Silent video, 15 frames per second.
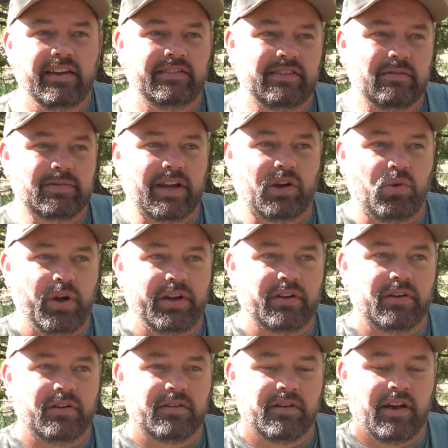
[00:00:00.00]
Seems like
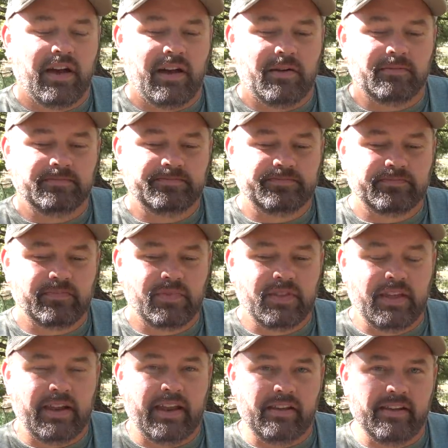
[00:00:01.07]
quicker um,
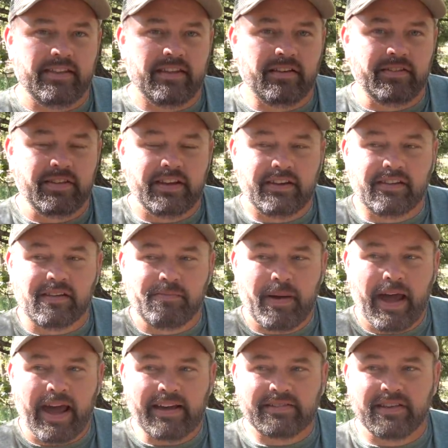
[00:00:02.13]
than in the, than in the
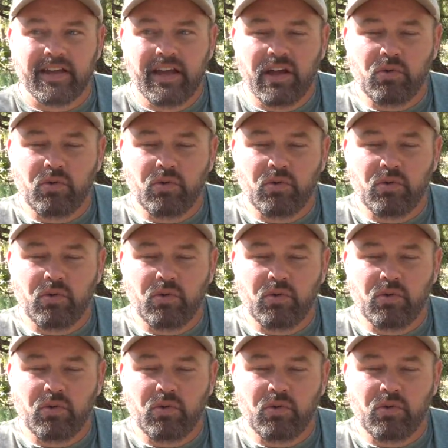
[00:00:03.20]
past.